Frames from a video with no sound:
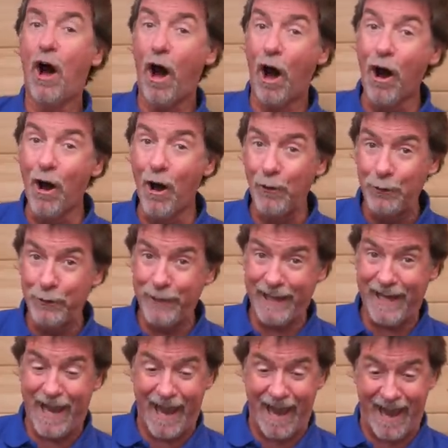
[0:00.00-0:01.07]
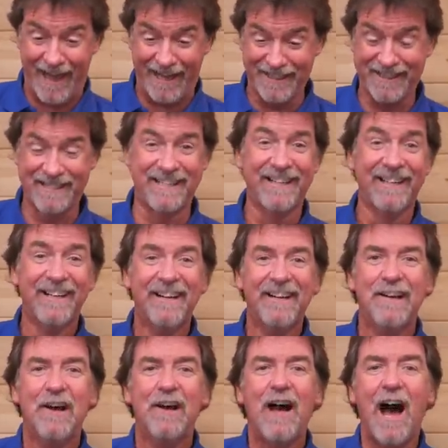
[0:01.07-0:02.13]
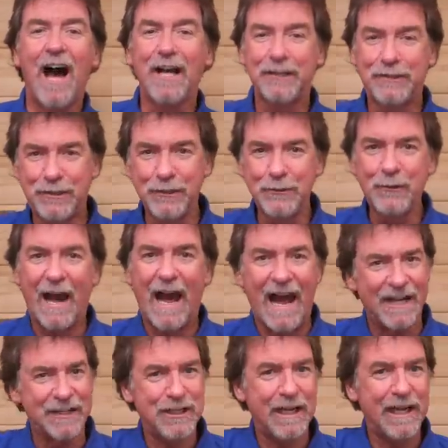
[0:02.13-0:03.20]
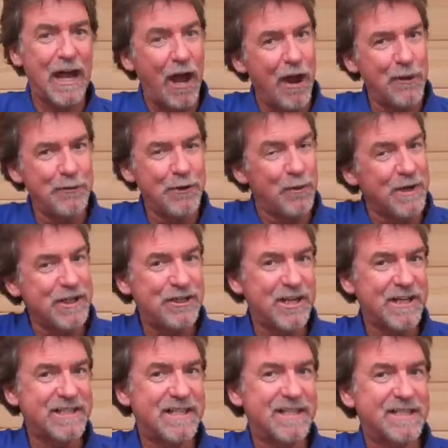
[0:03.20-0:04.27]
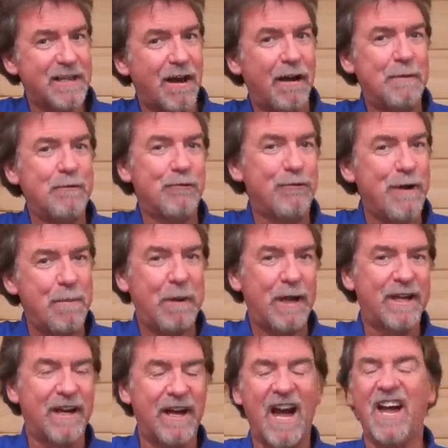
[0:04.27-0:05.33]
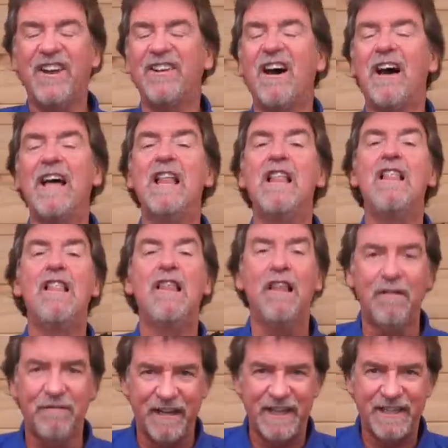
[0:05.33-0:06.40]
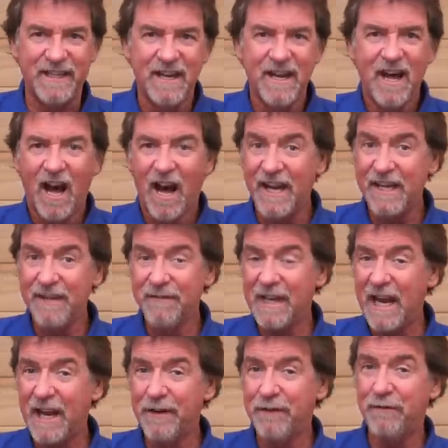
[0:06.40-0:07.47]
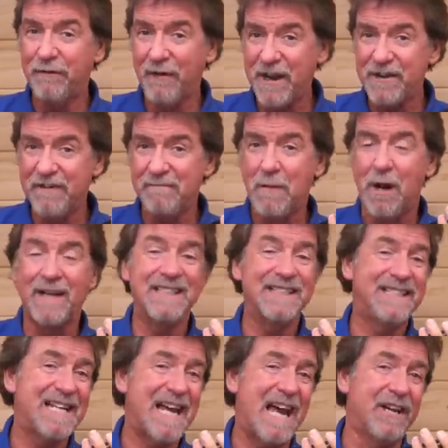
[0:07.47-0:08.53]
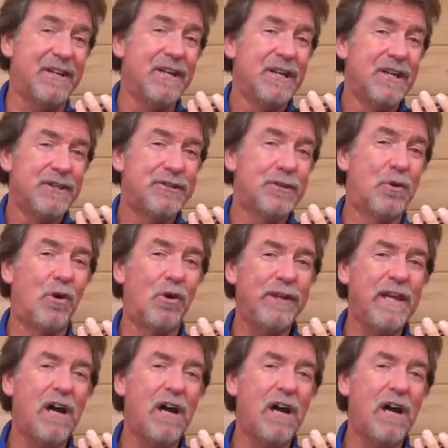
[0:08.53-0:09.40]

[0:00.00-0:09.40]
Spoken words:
Oh, yes. I do actually own a Winchester type replica and I love it. I even had a friend of mine, Dan, do all the